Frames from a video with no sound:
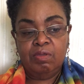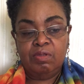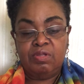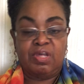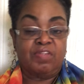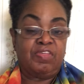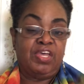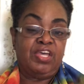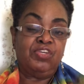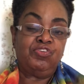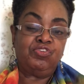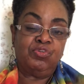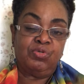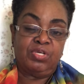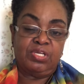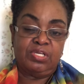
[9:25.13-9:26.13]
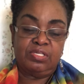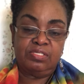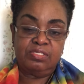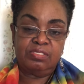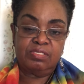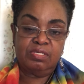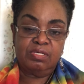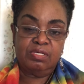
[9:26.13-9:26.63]
Now, the issue
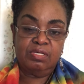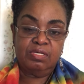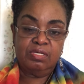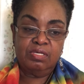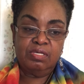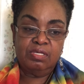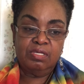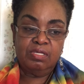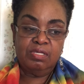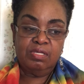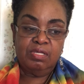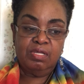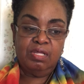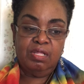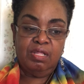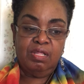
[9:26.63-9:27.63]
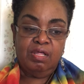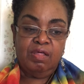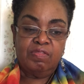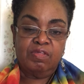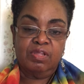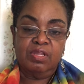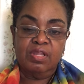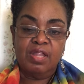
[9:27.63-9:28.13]
is
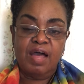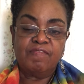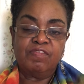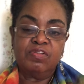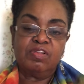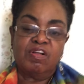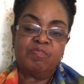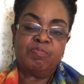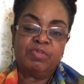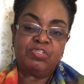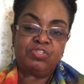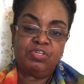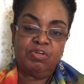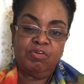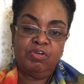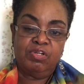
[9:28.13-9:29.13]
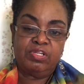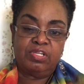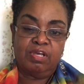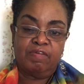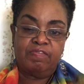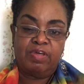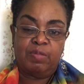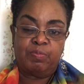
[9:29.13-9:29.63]
the level of maturity
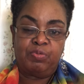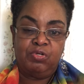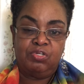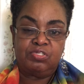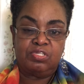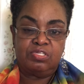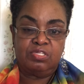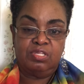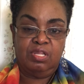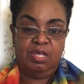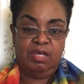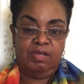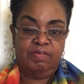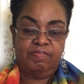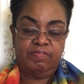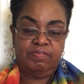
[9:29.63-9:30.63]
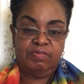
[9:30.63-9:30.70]
of that person's love.